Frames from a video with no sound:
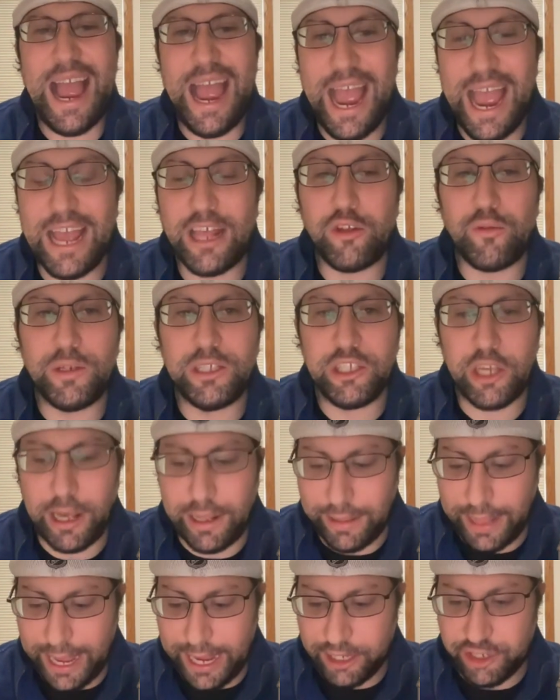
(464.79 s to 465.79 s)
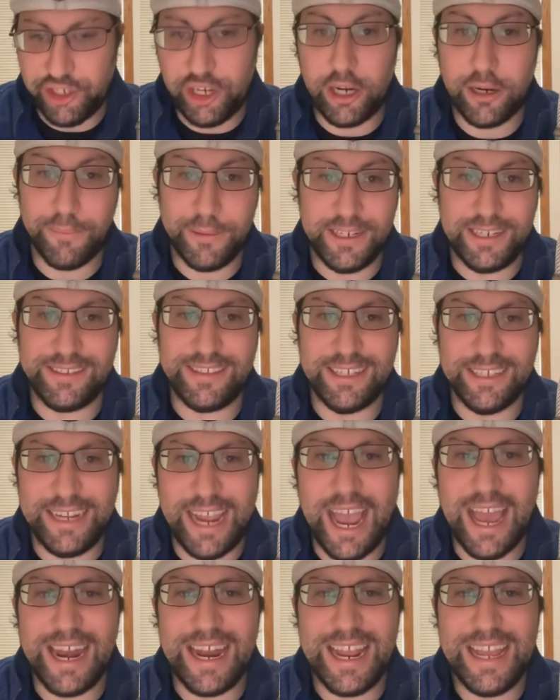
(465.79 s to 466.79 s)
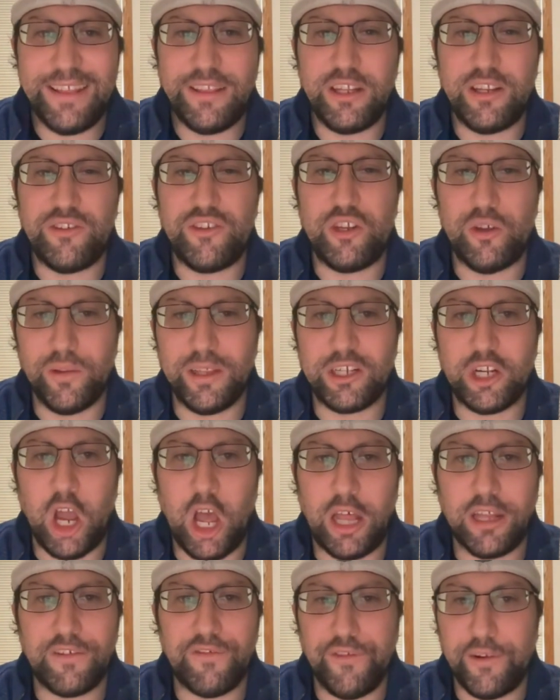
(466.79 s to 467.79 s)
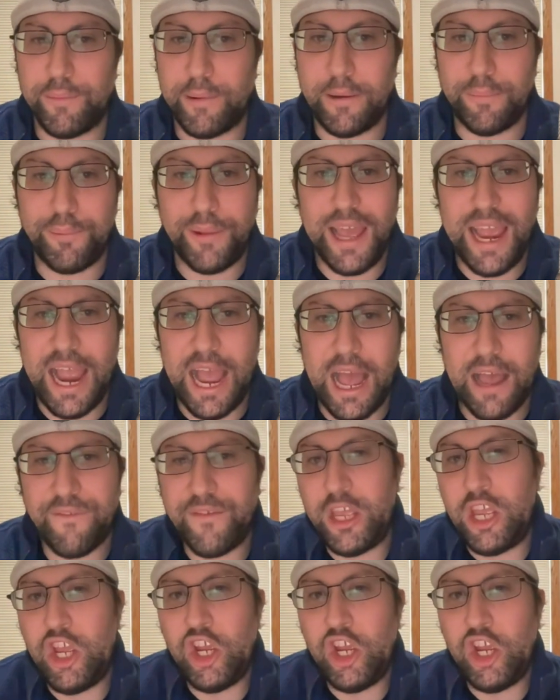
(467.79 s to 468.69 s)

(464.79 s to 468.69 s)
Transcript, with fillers: As we saw last year, because they got into the college football playoff.